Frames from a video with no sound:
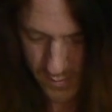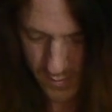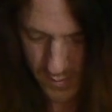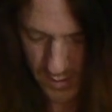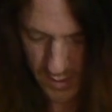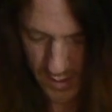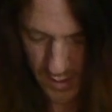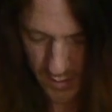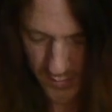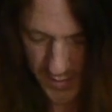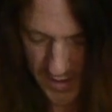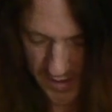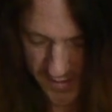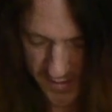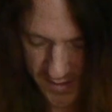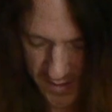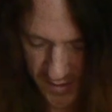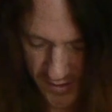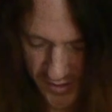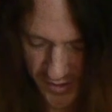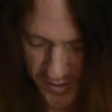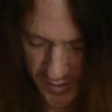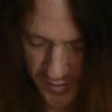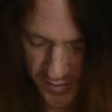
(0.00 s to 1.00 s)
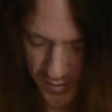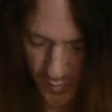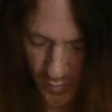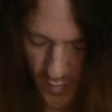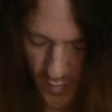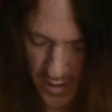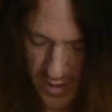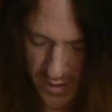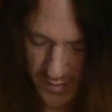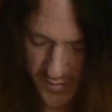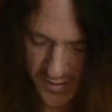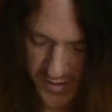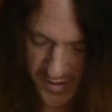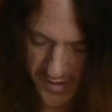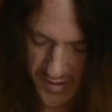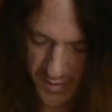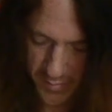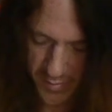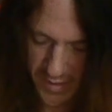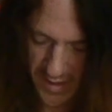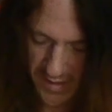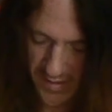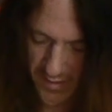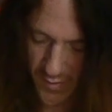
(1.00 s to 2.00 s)
Oh, that's not shielded wire. It was just a
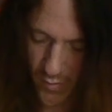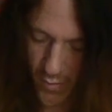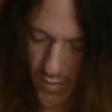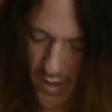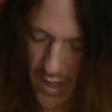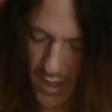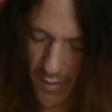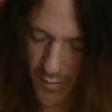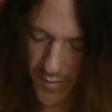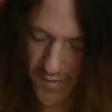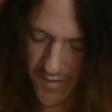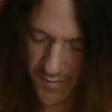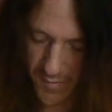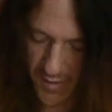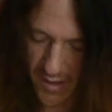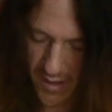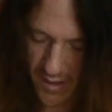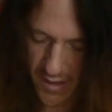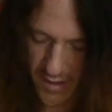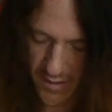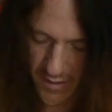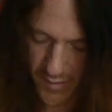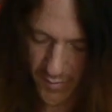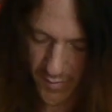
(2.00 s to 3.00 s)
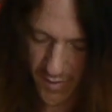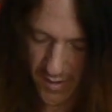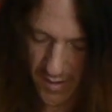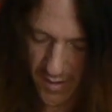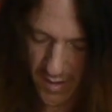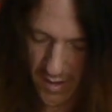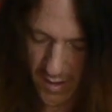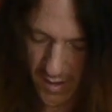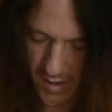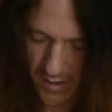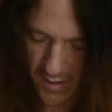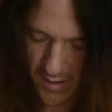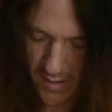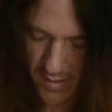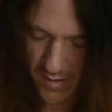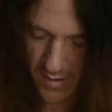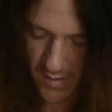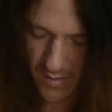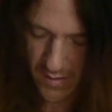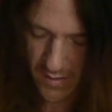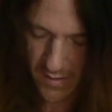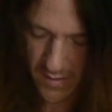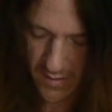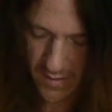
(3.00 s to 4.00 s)
piece of wire with some conduit on it.
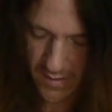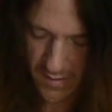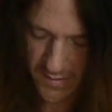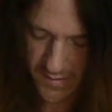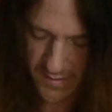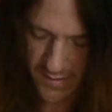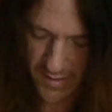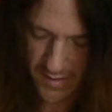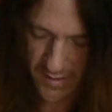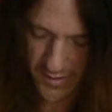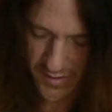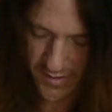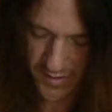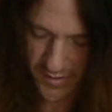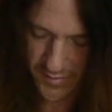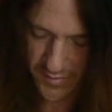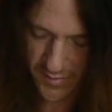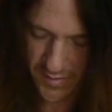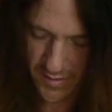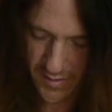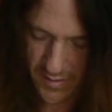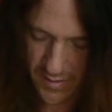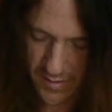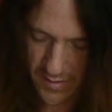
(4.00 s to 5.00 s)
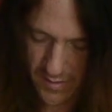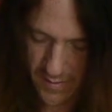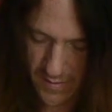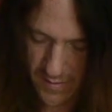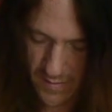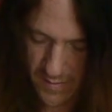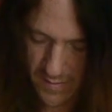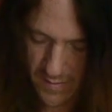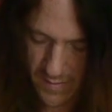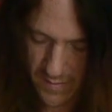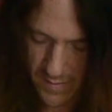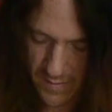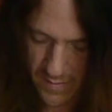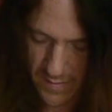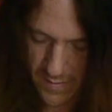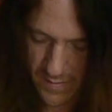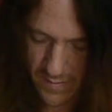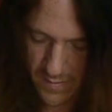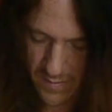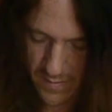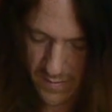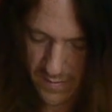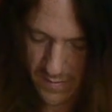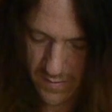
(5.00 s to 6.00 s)
It's not shielded.
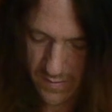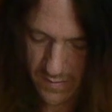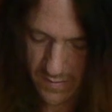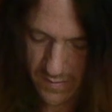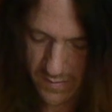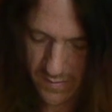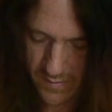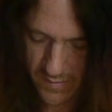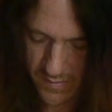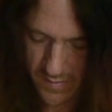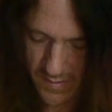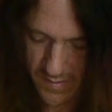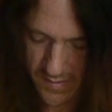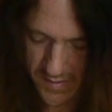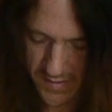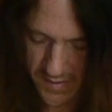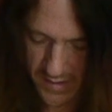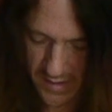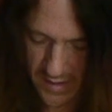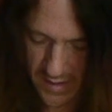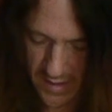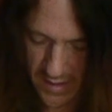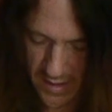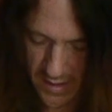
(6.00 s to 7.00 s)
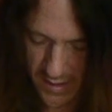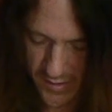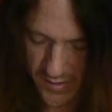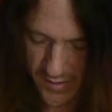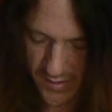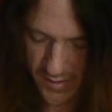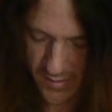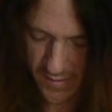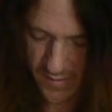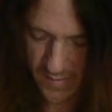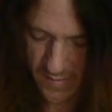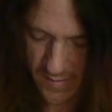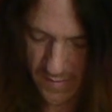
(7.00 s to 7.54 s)
It's just a connection.